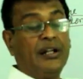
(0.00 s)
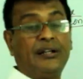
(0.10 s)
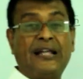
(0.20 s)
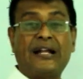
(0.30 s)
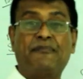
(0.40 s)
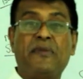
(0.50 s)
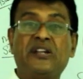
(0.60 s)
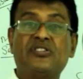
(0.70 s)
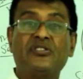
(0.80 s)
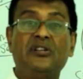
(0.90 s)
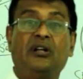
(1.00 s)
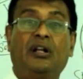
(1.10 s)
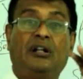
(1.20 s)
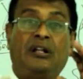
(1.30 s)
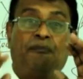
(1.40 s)
that means
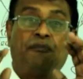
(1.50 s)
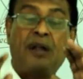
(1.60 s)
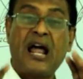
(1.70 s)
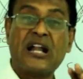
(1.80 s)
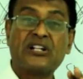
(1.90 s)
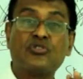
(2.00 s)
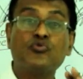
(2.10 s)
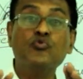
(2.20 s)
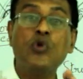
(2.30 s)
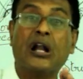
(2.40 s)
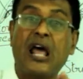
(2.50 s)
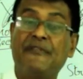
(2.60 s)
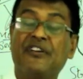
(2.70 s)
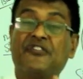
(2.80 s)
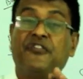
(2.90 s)
the plants who are
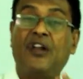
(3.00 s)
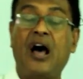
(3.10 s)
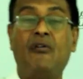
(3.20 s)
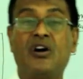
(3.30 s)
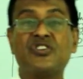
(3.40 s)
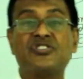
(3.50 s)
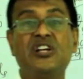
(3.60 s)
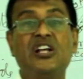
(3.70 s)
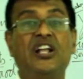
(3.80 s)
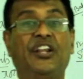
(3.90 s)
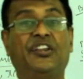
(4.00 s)
having flowers,